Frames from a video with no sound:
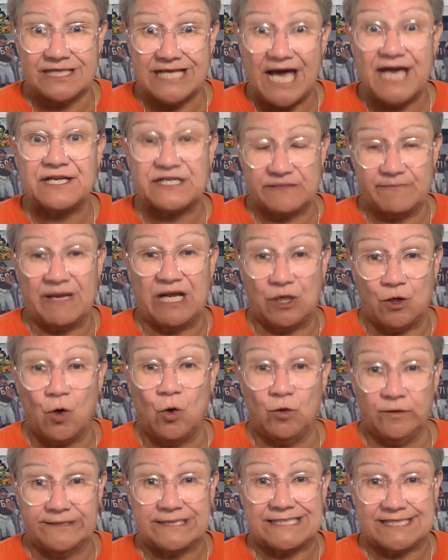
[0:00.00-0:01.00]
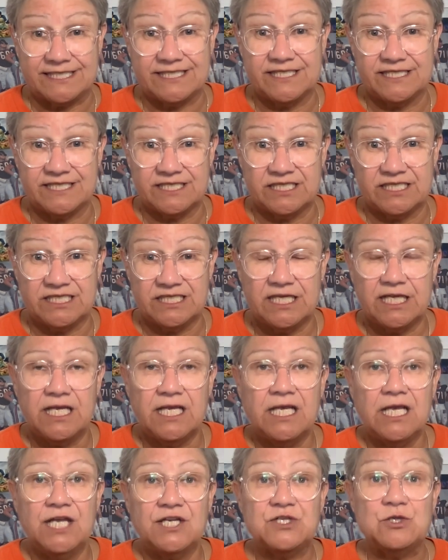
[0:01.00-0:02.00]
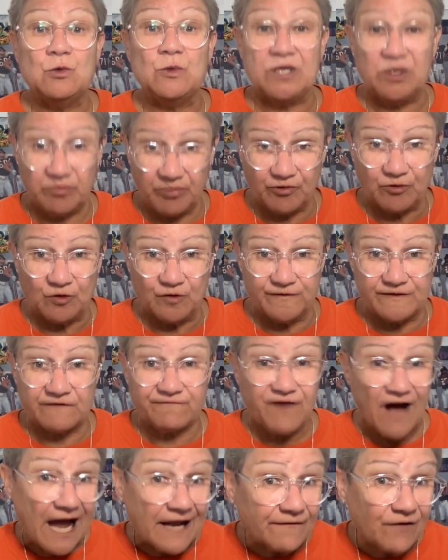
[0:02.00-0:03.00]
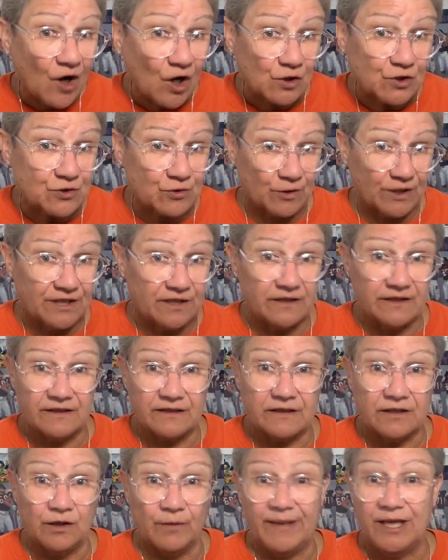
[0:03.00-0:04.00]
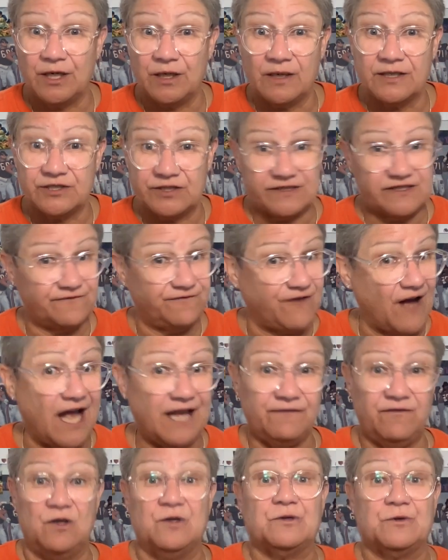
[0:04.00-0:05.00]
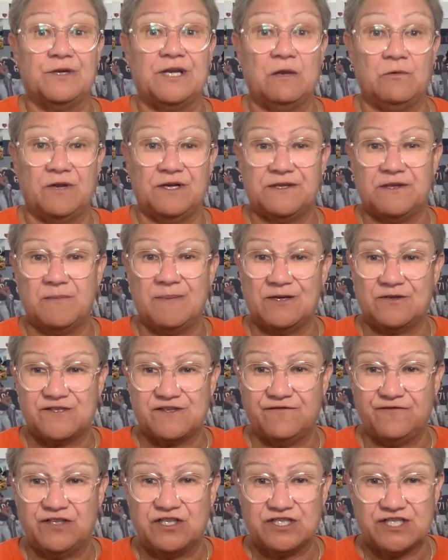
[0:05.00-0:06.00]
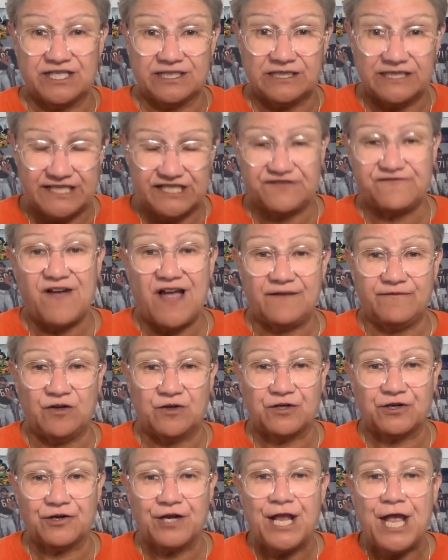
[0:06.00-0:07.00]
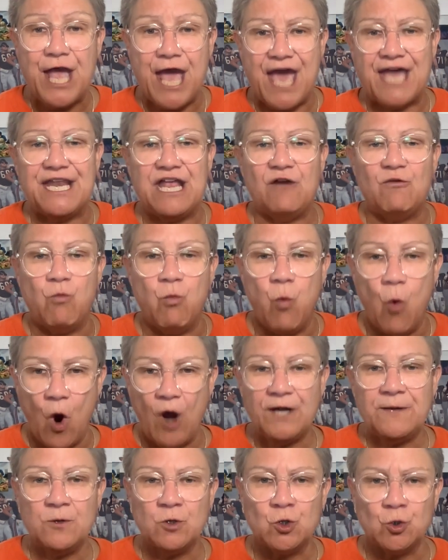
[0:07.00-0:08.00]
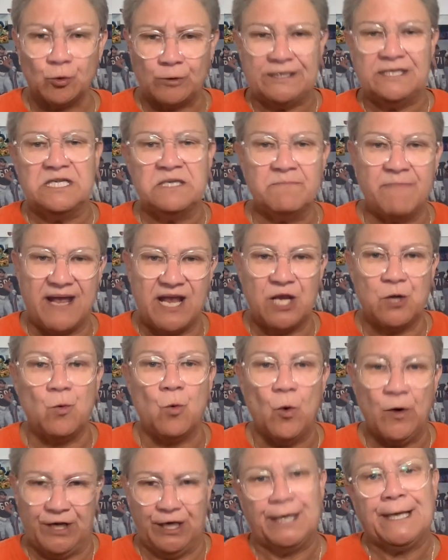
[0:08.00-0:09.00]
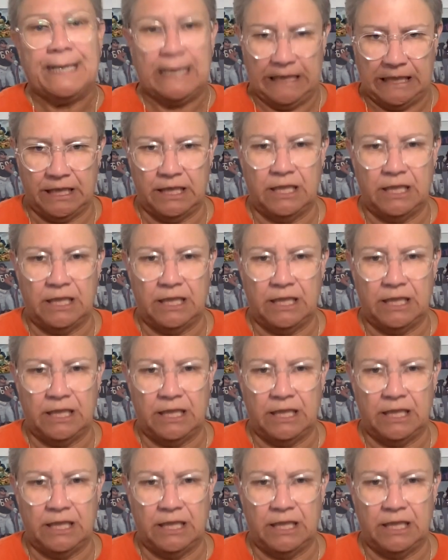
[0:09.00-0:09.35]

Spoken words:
That is my goal this season, to improve to 500. No matter, just 500. I want the Bears to finish at least 500 and have one Green Bay win.